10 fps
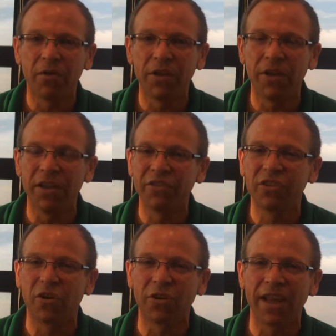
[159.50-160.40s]
he
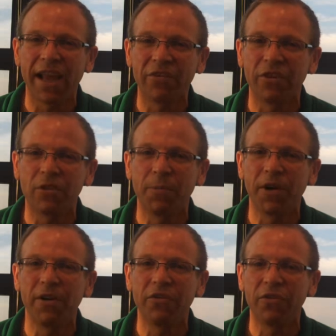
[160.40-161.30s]
certainly has the
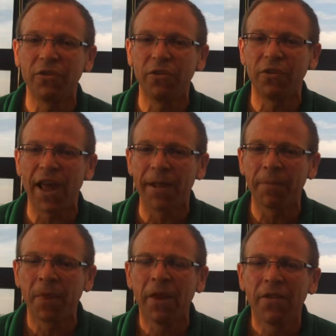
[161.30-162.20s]
experience to do
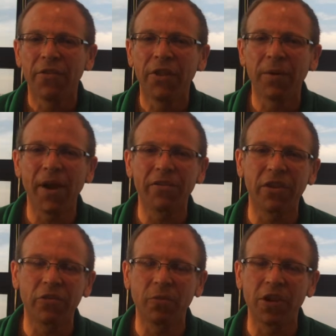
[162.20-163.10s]
that. The thing
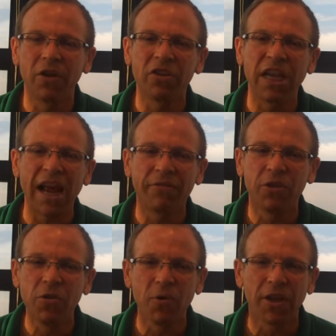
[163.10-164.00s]
about this one, though, is you have
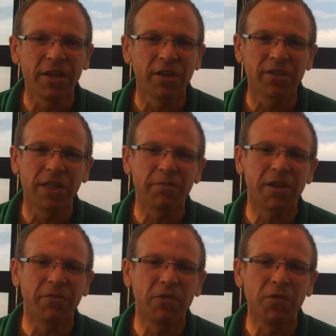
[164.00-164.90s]
two really good
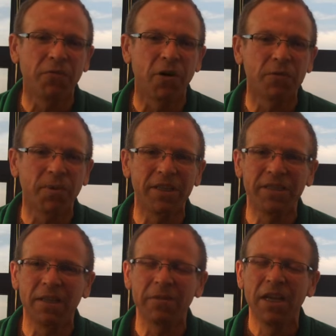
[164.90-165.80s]
teams. You have two
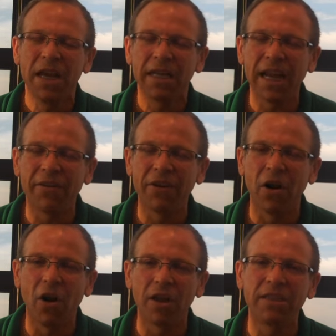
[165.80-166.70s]
first-place teams, and you have
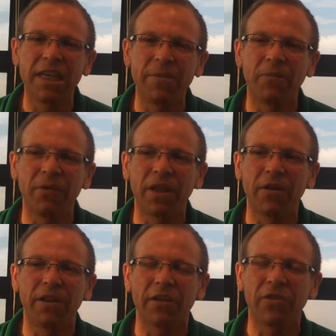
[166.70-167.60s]
a team
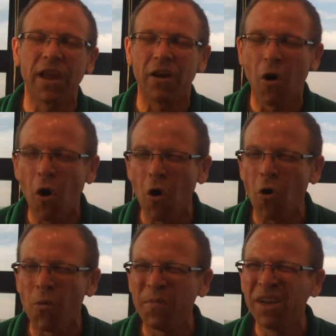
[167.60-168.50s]
that's at
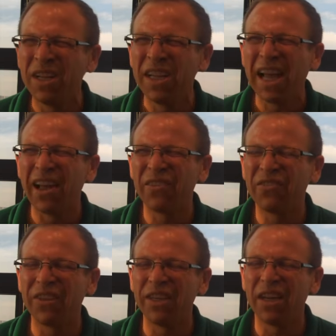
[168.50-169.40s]
home as
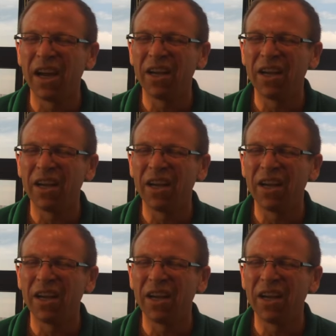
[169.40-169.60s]
the